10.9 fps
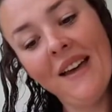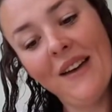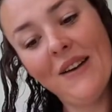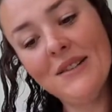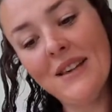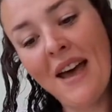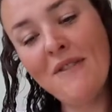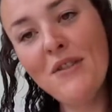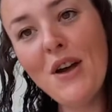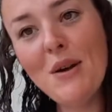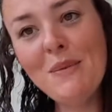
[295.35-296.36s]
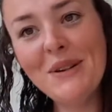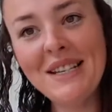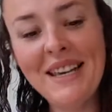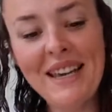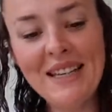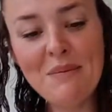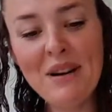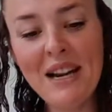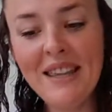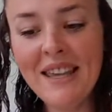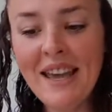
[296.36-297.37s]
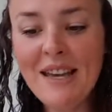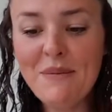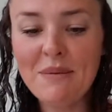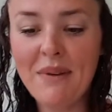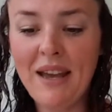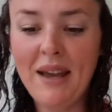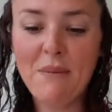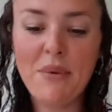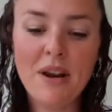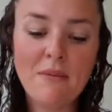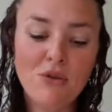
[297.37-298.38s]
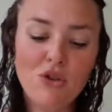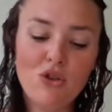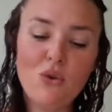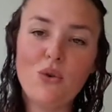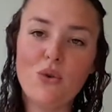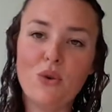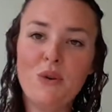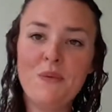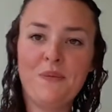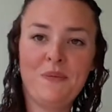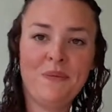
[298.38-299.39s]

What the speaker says: because I have nobody here to play the game with me, but I'm sure